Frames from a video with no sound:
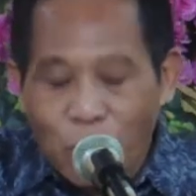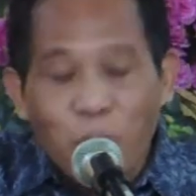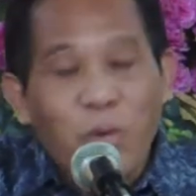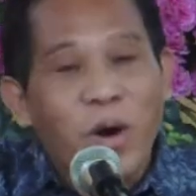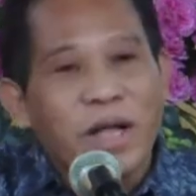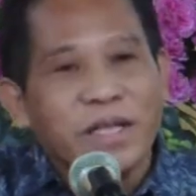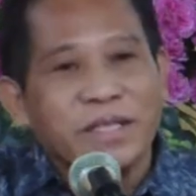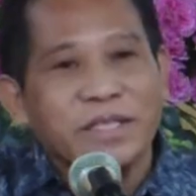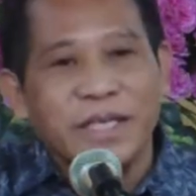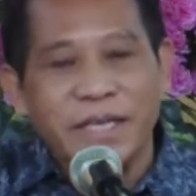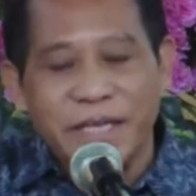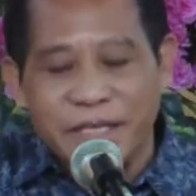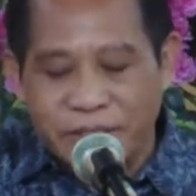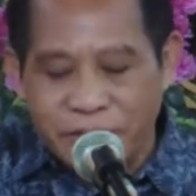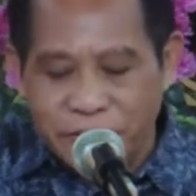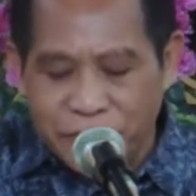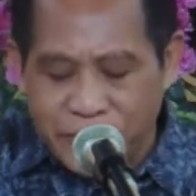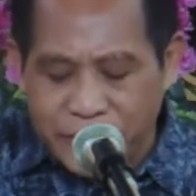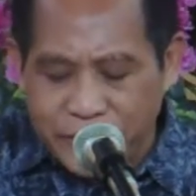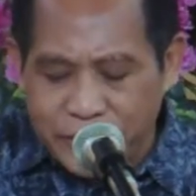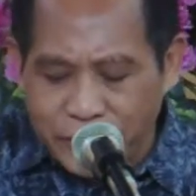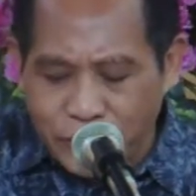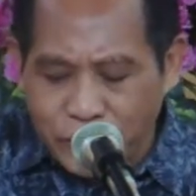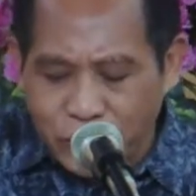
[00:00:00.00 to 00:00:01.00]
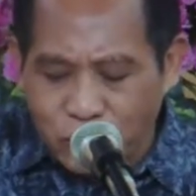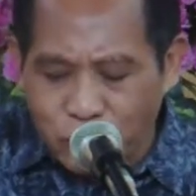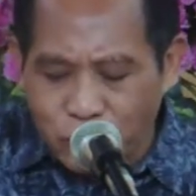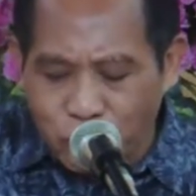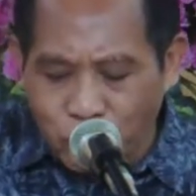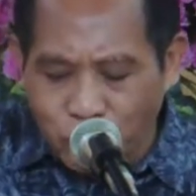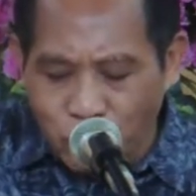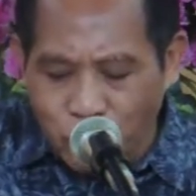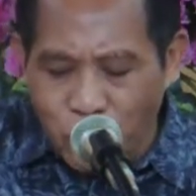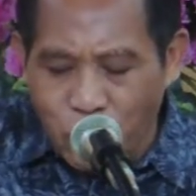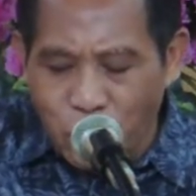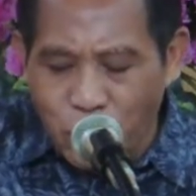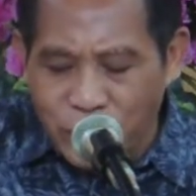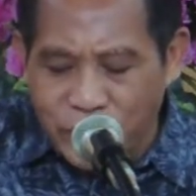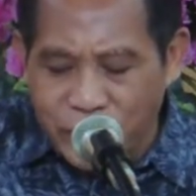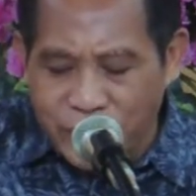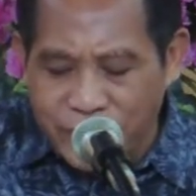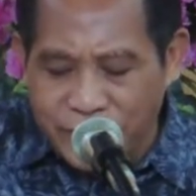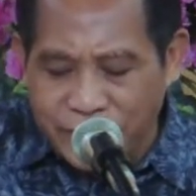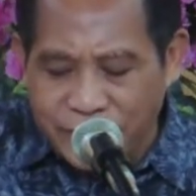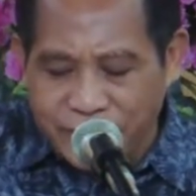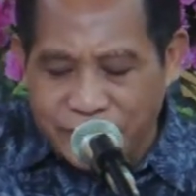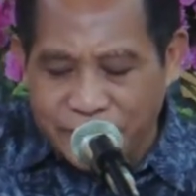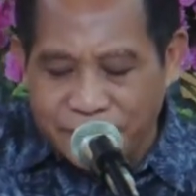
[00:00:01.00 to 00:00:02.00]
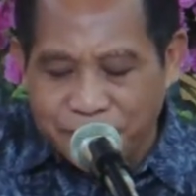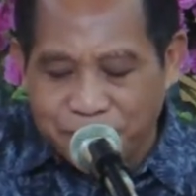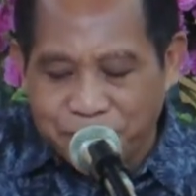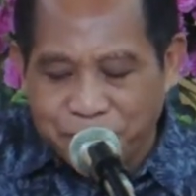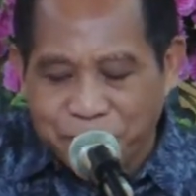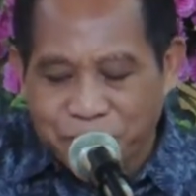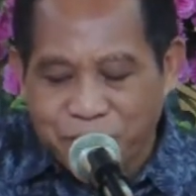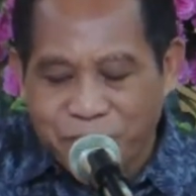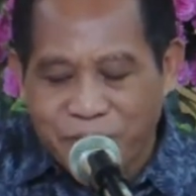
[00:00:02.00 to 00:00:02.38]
wants his readers to know is